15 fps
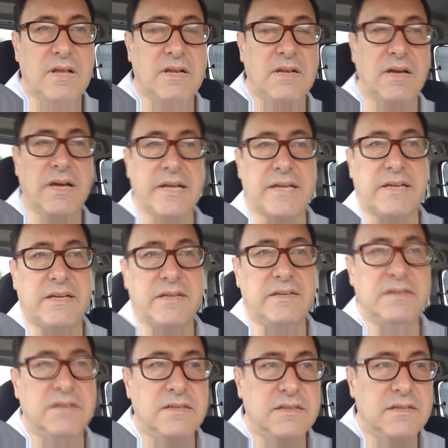like
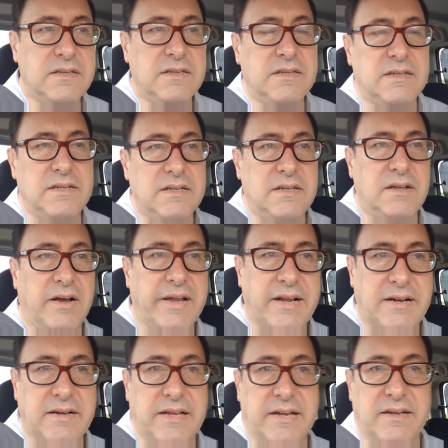like
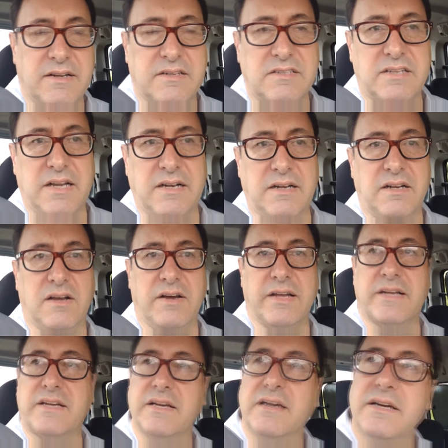Linux and
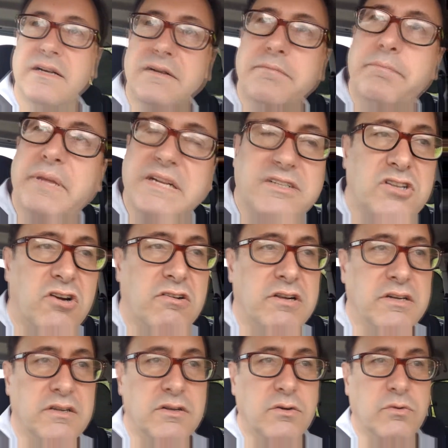like uh,
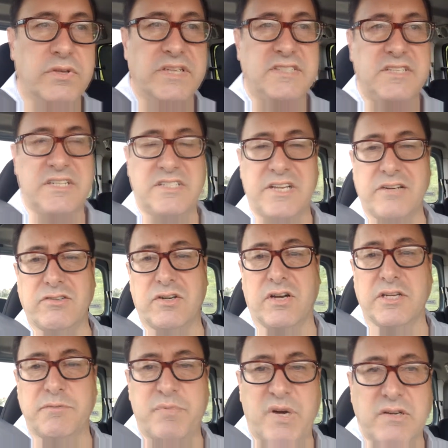BitTorrent and all these
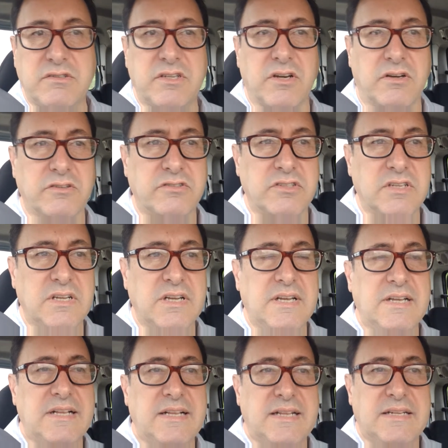decentralized protocols.
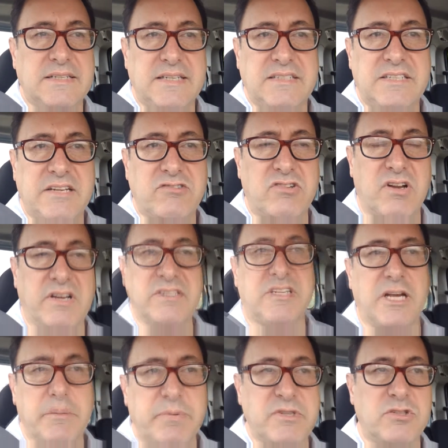Decentralized
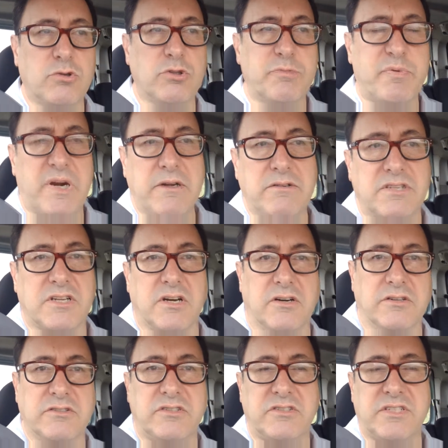open source
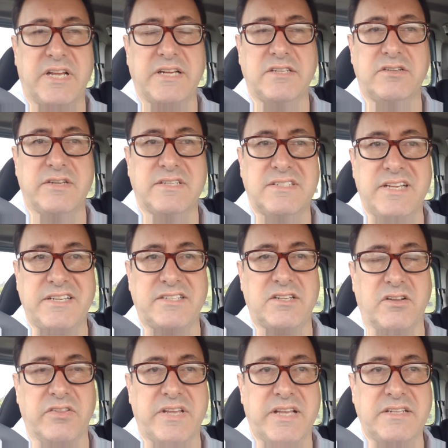protocols tend to exist
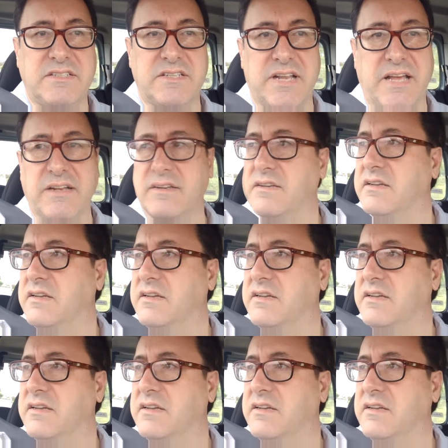on the internet,